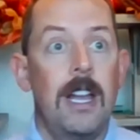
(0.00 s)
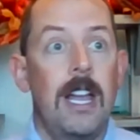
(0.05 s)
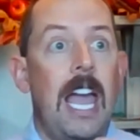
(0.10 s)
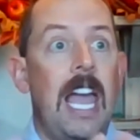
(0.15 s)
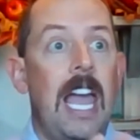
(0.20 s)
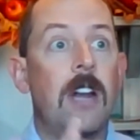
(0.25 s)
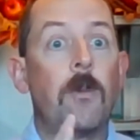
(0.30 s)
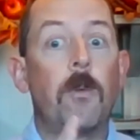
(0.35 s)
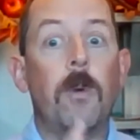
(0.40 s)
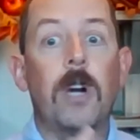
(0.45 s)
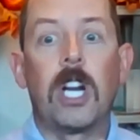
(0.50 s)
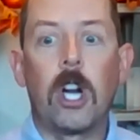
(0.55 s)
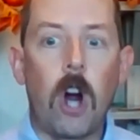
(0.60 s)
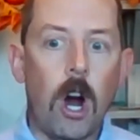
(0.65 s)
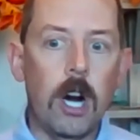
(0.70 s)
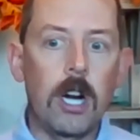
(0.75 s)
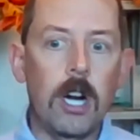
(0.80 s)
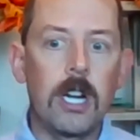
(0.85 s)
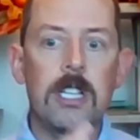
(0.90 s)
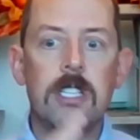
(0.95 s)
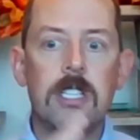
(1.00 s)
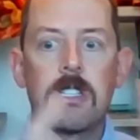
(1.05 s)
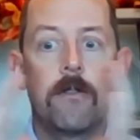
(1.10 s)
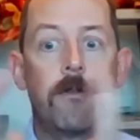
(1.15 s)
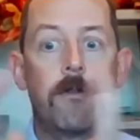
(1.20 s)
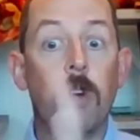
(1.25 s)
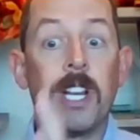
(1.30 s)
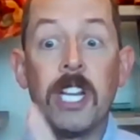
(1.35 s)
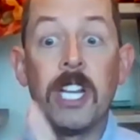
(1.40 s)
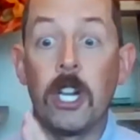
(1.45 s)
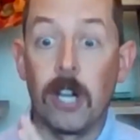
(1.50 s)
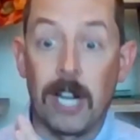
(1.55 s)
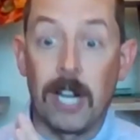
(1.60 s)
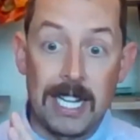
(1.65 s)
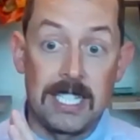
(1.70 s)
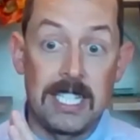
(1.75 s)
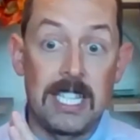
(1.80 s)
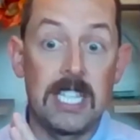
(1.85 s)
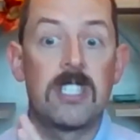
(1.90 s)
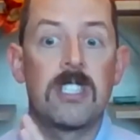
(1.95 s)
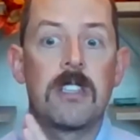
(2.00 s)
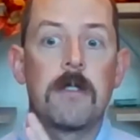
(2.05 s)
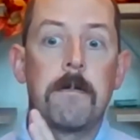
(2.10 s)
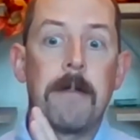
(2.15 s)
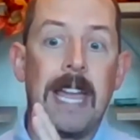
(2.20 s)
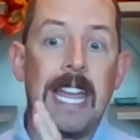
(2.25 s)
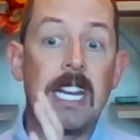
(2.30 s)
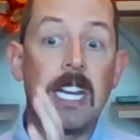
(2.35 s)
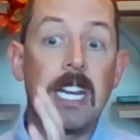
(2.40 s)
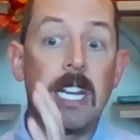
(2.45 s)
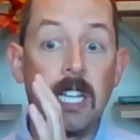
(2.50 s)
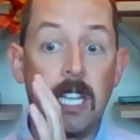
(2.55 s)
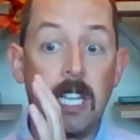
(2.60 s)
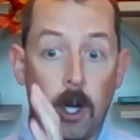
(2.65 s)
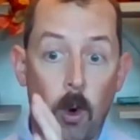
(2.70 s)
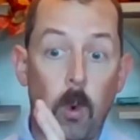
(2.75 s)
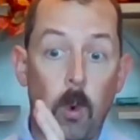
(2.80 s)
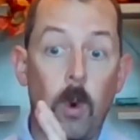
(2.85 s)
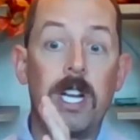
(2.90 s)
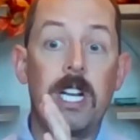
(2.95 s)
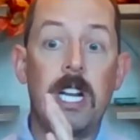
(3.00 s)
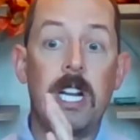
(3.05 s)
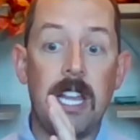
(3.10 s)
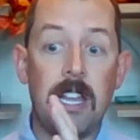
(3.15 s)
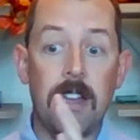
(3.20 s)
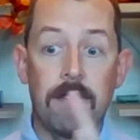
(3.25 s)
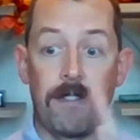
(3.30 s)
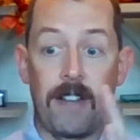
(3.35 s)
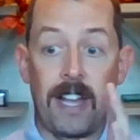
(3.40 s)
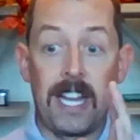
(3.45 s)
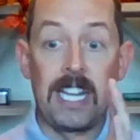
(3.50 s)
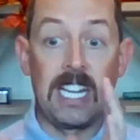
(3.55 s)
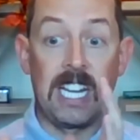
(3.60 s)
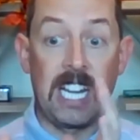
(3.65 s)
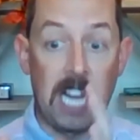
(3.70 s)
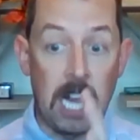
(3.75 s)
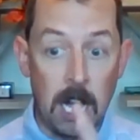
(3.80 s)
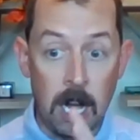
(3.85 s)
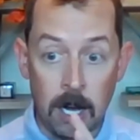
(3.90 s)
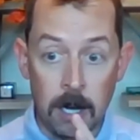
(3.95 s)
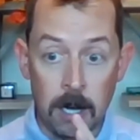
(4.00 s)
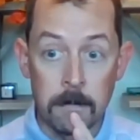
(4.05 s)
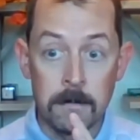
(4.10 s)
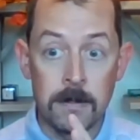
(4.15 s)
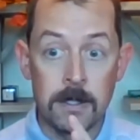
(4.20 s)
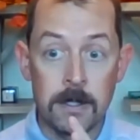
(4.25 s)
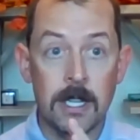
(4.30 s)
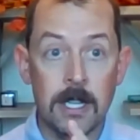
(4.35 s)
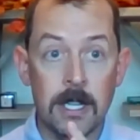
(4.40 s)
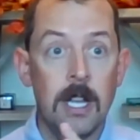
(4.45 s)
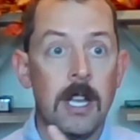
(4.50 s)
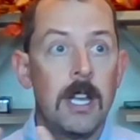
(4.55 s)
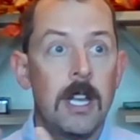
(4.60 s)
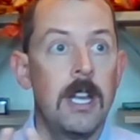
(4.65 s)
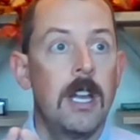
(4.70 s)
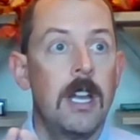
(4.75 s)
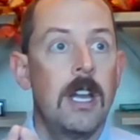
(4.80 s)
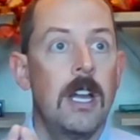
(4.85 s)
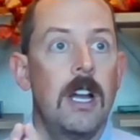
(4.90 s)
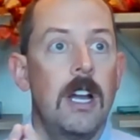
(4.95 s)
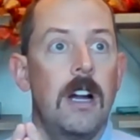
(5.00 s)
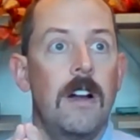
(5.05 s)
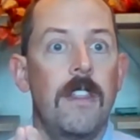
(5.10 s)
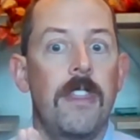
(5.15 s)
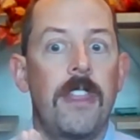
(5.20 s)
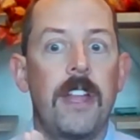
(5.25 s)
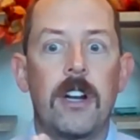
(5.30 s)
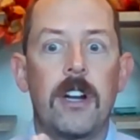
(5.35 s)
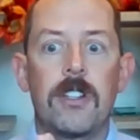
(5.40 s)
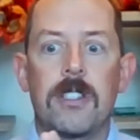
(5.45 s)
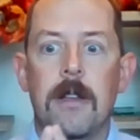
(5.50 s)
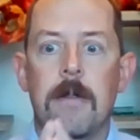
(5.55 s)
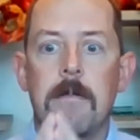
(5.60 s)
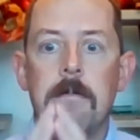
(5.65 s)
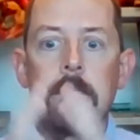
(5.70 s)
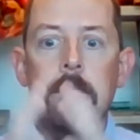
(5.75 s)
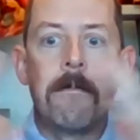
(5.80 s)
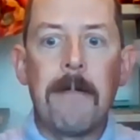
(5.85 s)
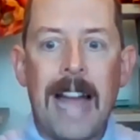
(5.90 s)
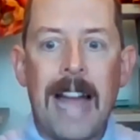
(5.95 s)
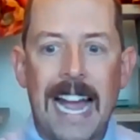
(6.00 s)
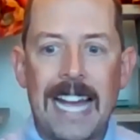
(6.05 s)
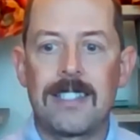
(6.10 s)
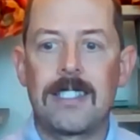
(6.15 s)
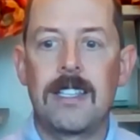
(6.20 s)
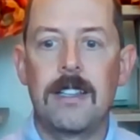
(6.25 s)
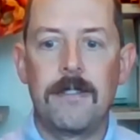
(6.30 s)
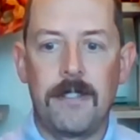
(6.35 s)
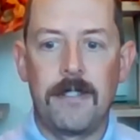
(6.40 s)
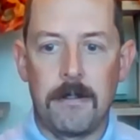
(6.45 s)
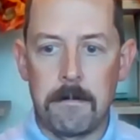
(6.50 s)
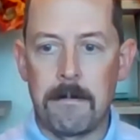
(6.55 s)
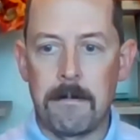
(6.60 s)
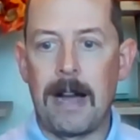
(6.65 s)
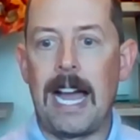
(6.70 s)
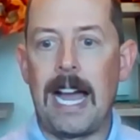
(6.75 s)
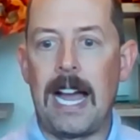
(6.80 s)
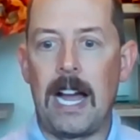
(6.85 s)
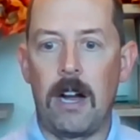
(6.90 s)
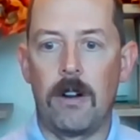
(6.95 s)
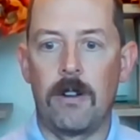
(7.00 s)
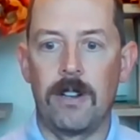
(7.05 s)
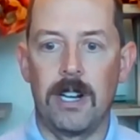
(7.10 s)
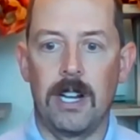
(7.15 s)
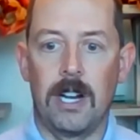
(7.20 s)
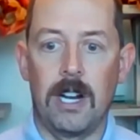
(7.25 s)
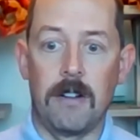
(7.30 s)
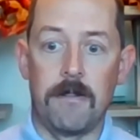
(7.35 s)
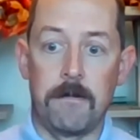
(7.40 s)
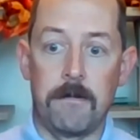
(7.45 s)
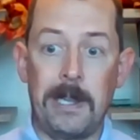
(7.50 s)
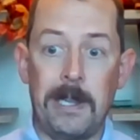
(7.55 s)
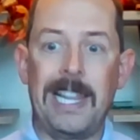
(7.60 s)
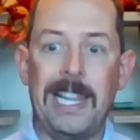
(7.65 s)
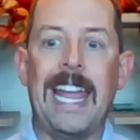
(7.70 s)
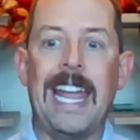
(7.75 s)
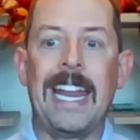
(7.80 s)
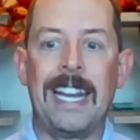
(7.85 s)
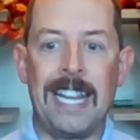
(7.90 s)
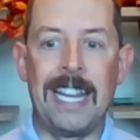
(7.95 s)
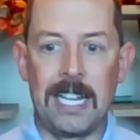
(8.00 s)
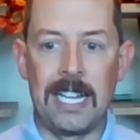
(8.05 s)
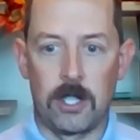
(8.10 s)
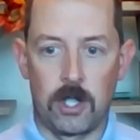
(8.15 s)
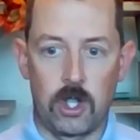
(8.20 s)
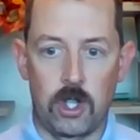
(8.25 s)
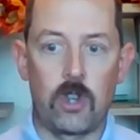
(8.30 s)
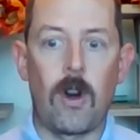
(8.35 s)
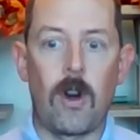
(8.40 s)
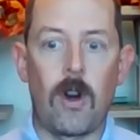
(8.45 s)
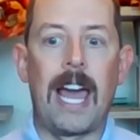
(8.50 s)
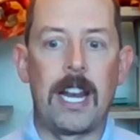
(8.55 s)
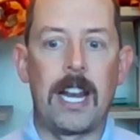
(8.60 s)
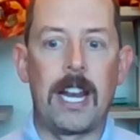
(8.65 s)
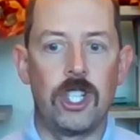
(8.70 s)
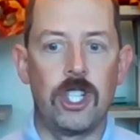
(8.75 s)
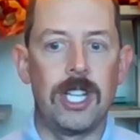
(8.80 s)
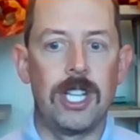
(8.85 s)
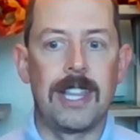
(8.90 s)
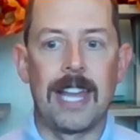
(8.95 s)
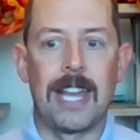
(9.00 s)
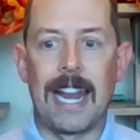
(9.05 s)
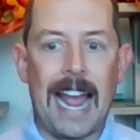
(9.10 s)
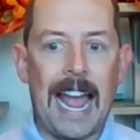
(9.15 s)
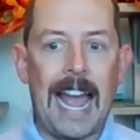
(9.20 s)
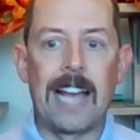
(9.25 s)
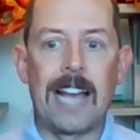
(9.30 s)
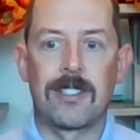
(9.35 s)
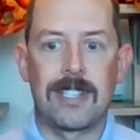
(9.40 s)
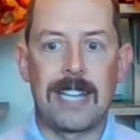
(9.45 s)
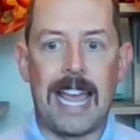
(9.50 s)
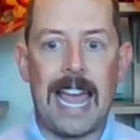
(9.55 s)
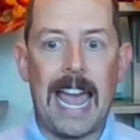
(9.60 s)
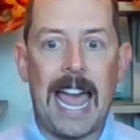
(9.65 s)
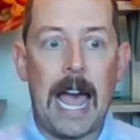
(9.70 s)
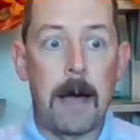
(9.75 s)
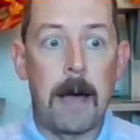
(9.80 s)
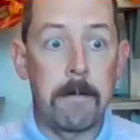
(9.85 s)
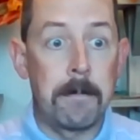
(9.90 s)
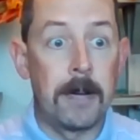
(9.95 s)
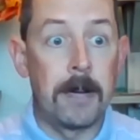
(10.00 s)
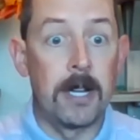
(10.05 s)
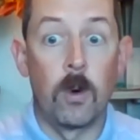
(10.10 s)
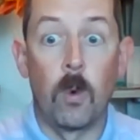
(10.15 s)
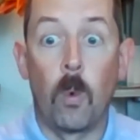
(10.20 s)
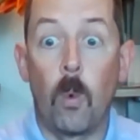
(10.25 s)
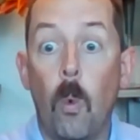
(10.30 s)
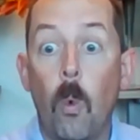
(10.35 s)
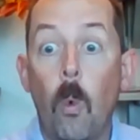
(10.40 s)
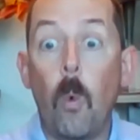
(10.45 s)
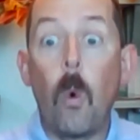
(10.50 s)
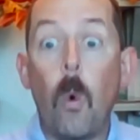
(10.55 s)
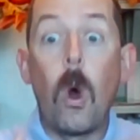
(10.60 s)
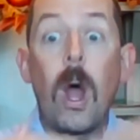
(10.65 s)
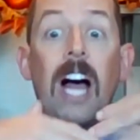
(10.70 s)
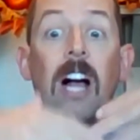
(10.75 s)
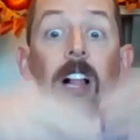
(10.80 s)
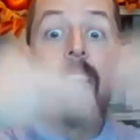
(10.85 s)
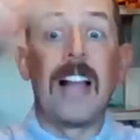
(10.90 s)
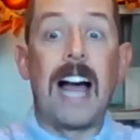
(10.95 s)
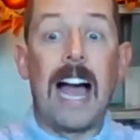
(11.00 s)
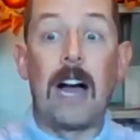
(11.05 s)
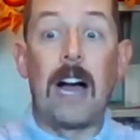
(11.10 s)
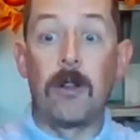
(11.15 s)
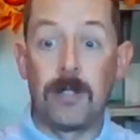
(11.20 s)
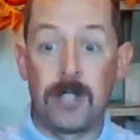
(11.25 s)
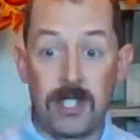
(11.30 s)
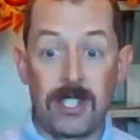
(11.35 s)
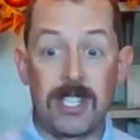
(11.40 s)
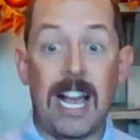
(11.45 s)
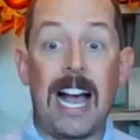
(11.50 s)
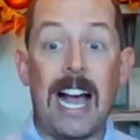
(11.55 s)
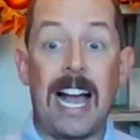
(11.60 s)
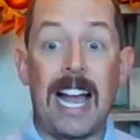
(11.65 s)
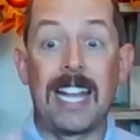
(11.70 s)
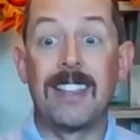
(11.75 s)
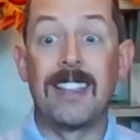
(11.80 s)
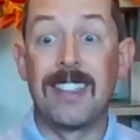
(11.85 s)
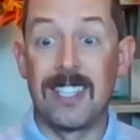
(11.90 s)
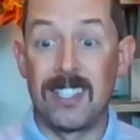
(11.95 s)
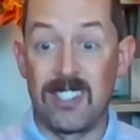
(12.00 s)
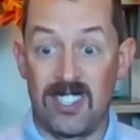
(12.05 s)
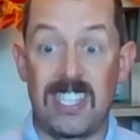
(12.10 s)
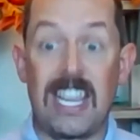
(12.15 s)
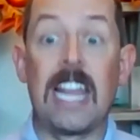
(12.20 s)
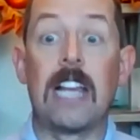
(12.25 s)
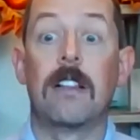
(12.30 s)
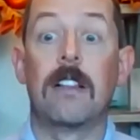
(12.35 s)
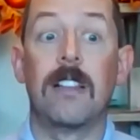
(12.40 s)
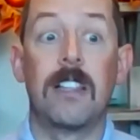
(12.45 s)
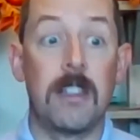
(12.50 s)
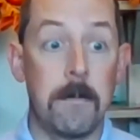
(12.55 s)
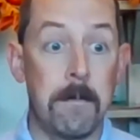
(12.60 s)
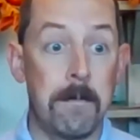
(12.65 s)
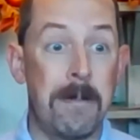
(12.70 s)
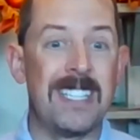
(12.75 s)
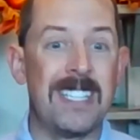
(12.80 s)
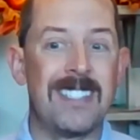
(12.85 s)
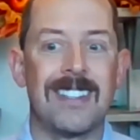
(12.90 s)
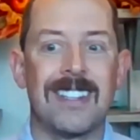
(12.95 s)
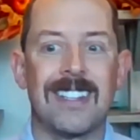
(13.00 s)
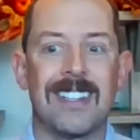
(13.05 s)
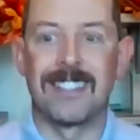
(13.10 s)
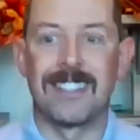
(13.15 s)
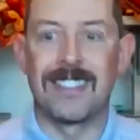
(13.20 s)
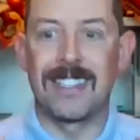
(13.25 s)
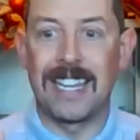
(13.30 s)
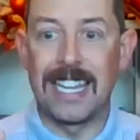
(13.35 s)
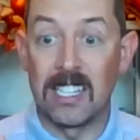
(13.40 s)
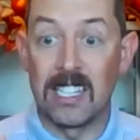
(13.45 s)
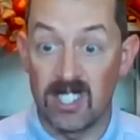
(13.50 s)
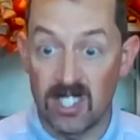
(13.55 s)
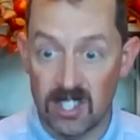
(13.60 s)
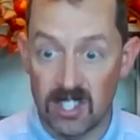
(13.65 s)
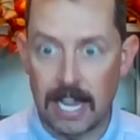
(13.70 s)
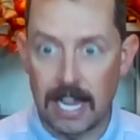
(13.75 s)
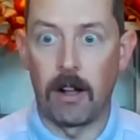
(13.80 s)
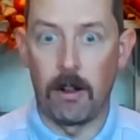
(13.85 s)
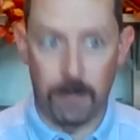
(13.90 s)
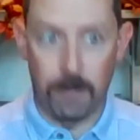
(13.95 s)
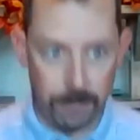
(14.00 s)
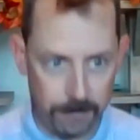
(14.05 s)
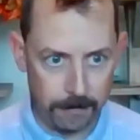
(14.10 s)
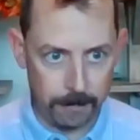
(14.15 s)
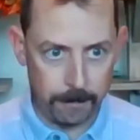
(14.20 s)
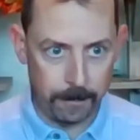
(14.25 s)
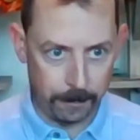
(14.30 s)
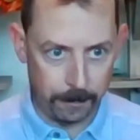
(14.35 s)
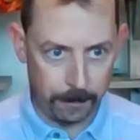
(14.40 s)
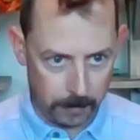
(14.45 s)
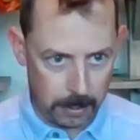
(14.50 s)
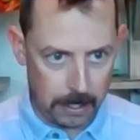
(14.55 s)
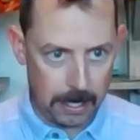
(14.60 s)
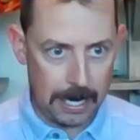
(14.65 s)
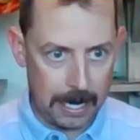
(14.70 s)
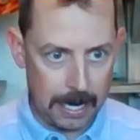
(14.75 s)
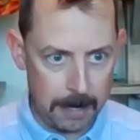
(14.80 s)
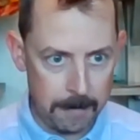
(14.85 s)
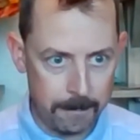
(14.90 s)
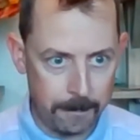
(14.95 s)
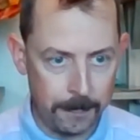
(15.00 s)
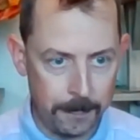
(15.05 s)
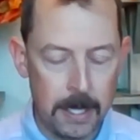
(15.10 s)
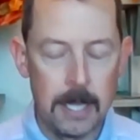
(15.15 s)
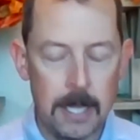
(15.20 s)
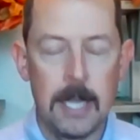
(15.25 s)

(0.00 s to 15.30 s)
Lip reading: and regardless of when your anticipated liquidity event comes, there's a massive amount of planning and strategy that has to happen well outside the sale of the business itself. Okay.